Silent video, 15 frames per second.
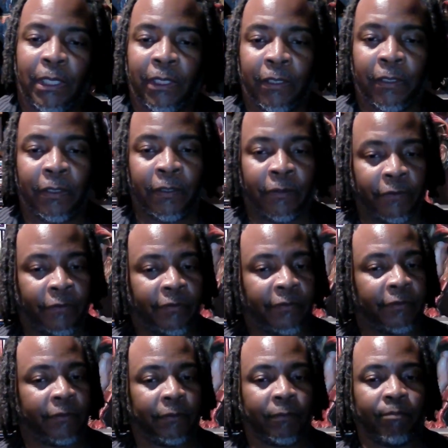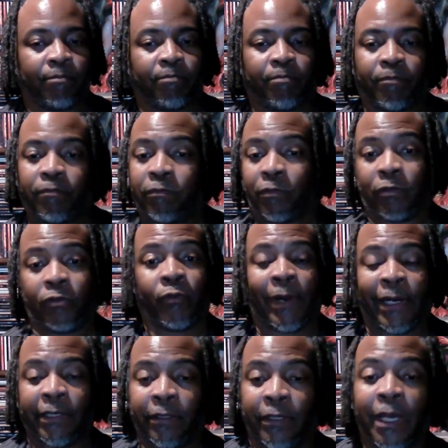is
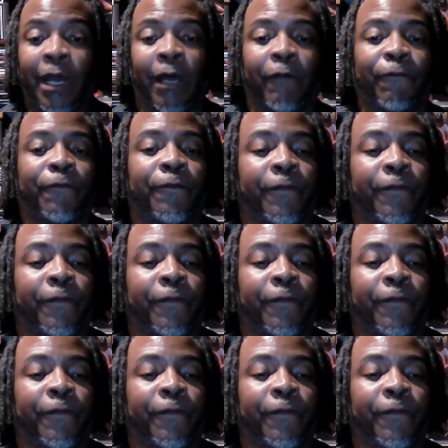great enough.